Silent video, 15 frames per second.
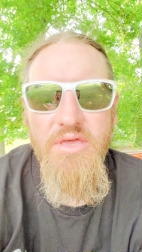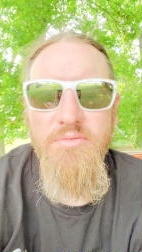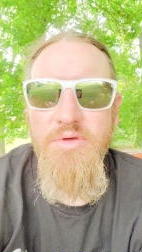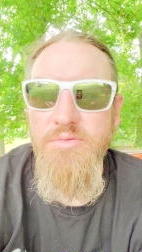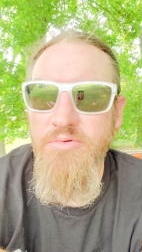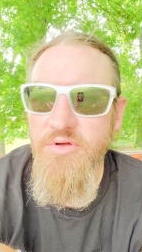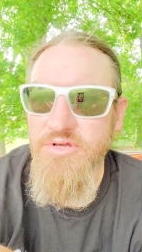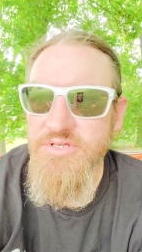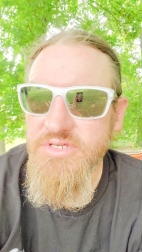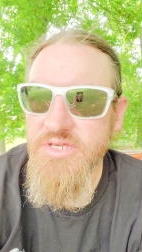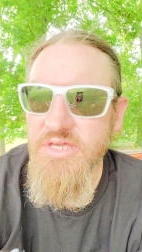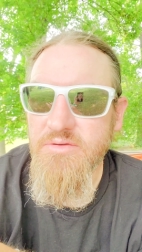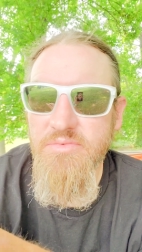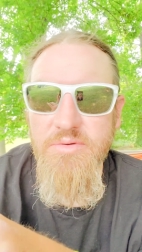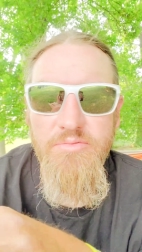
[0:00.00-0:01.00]
people are
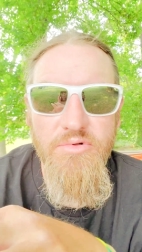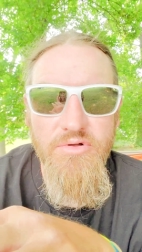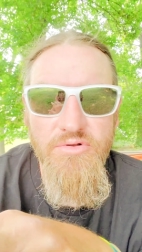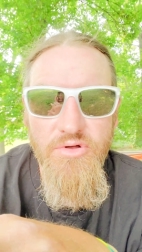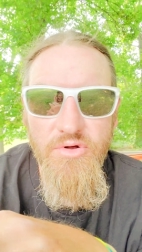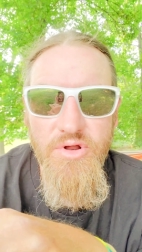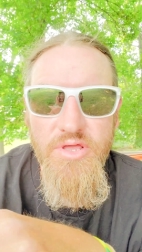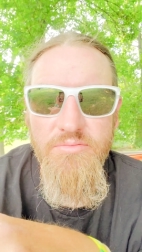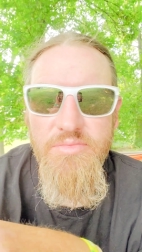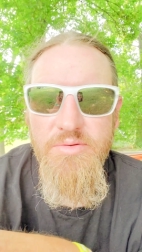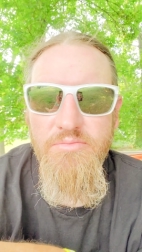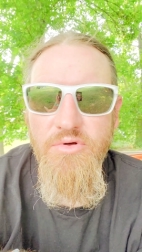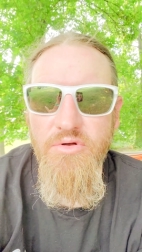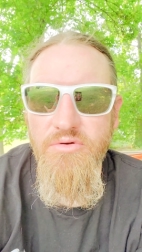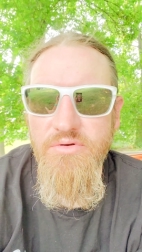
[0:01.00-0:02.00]
seeing, people are noting,
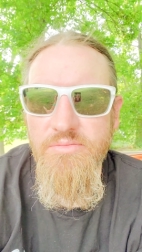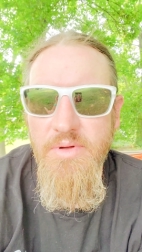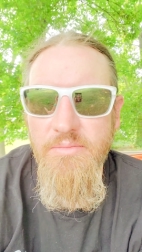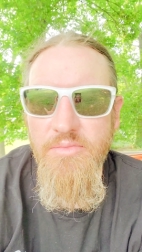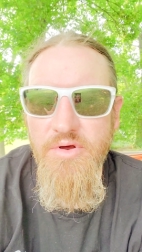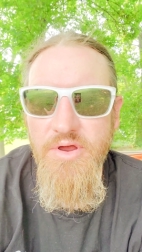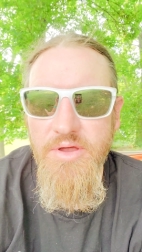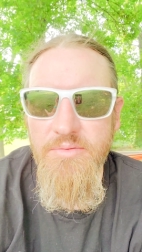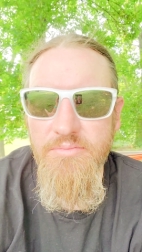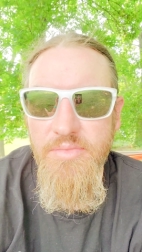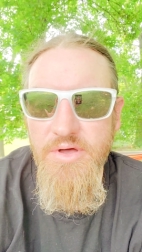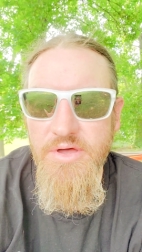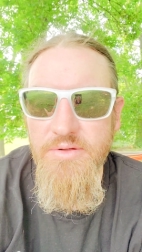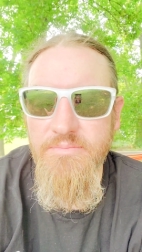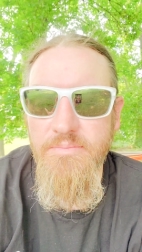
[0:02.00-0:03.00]
people are remembering,
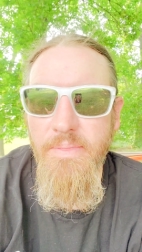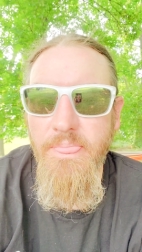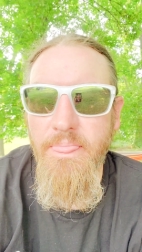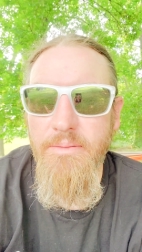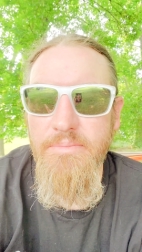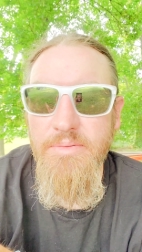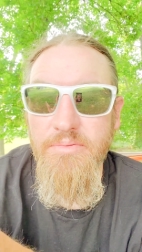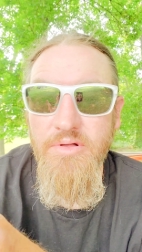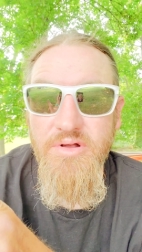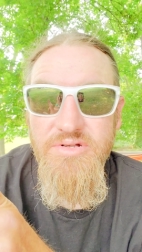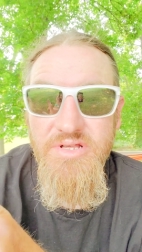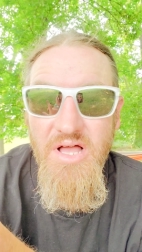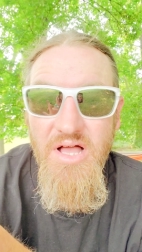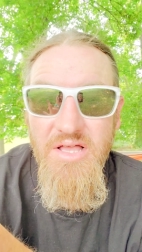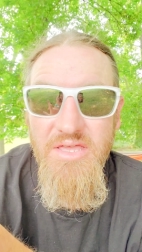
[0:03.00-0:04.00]
but people are
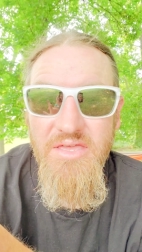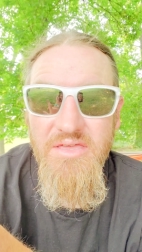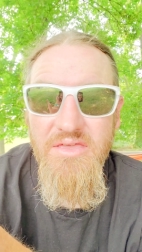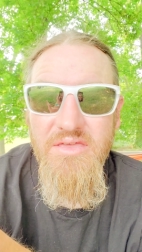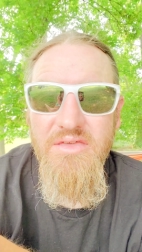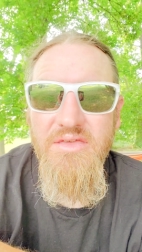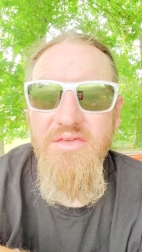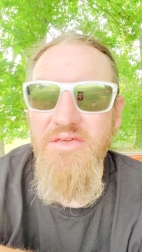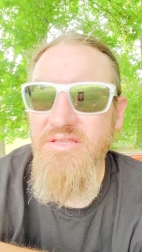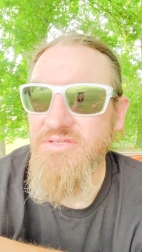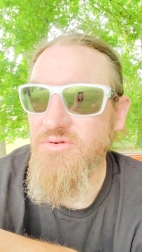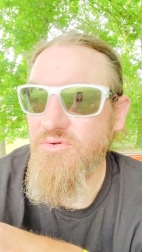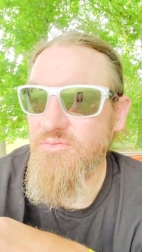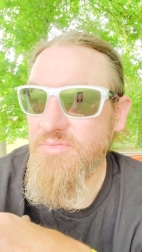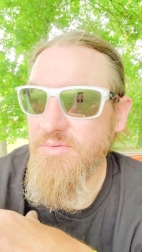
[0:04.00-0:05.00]
talking. And
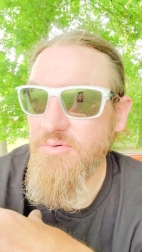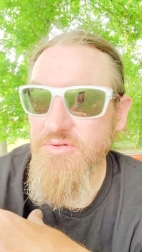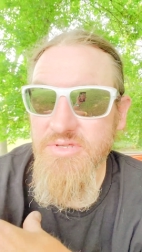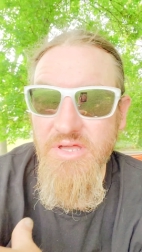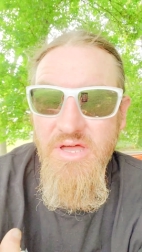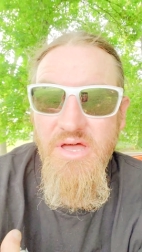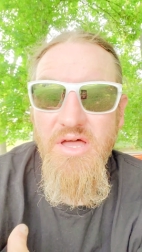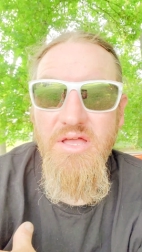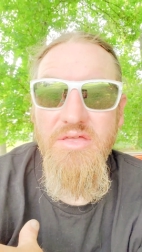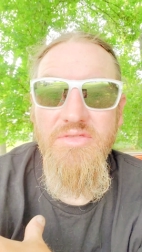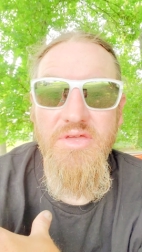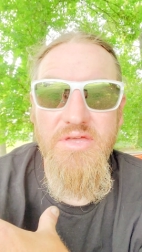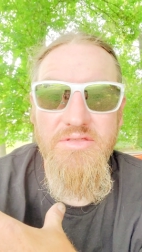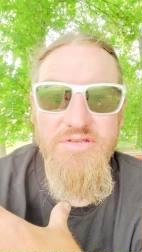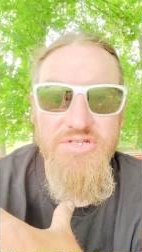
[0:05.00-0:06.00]
so when people talk and
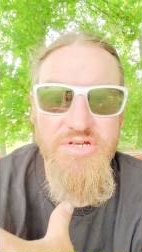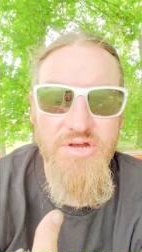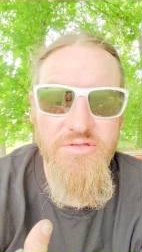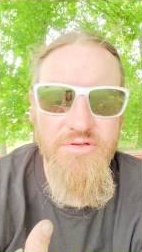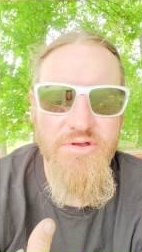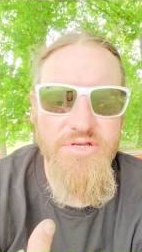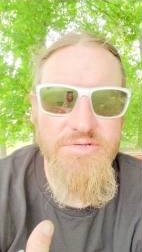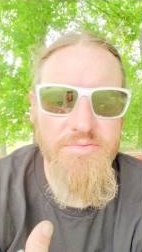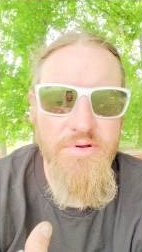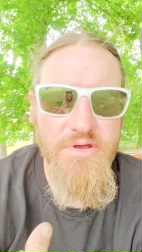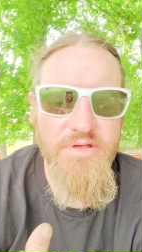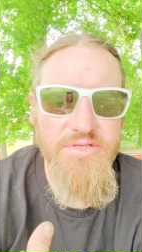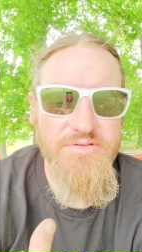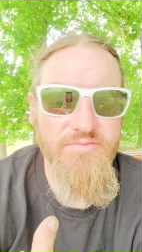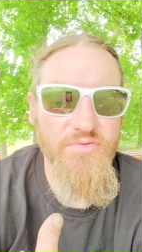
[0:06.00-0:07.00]
they get to share their
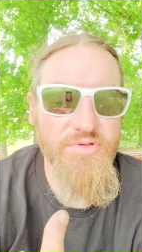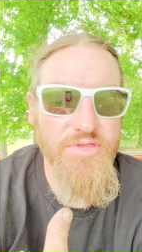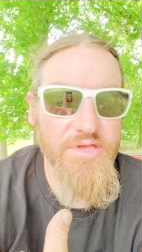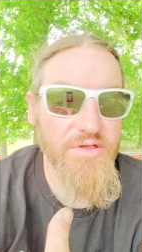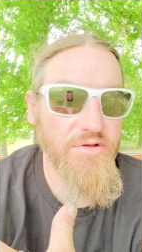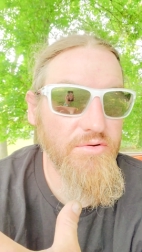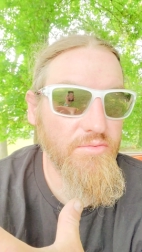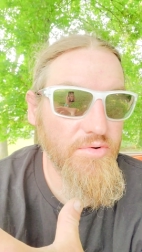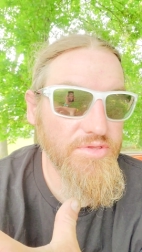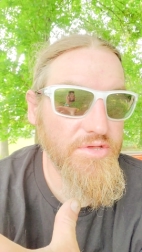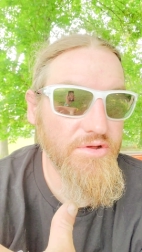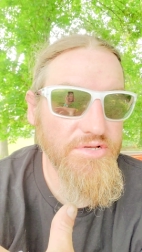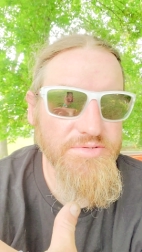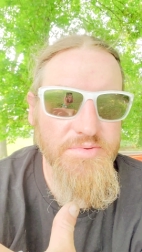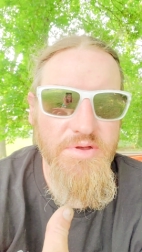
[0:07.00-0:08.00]
experience of what they're what
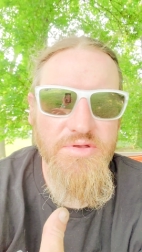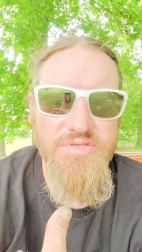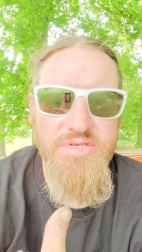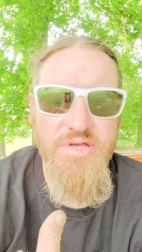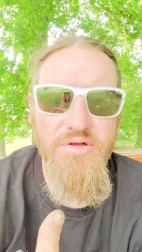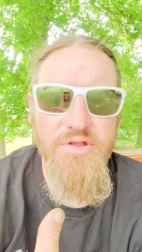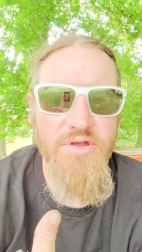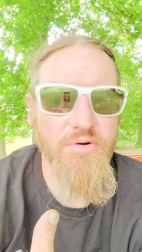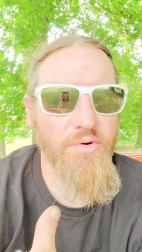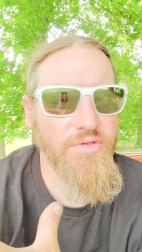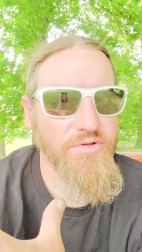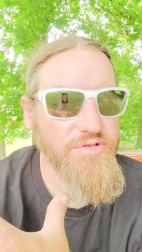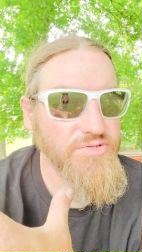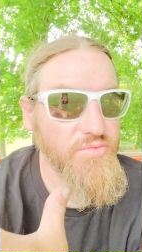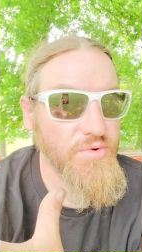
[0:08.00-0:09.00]
they're experiencing out here,
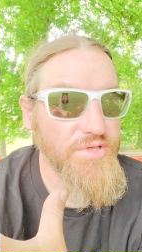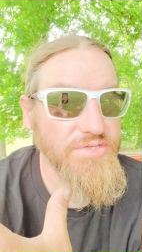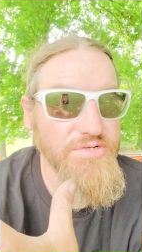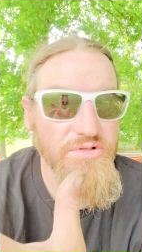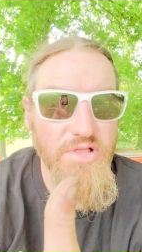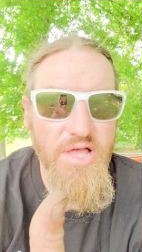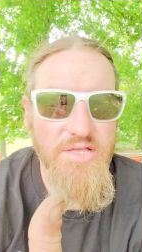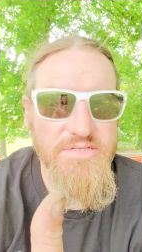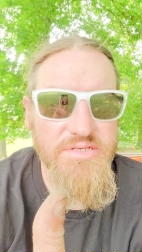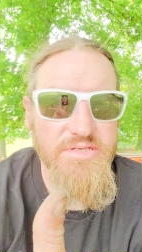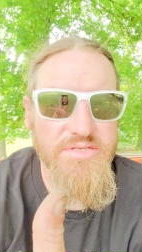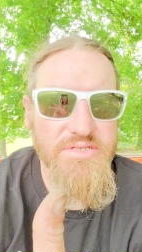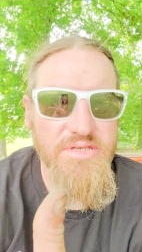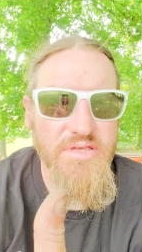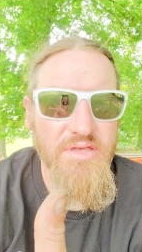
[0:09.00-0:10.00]
whether it's wins or
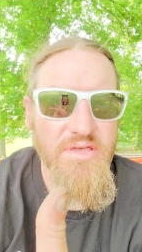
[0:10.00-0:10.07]
losses,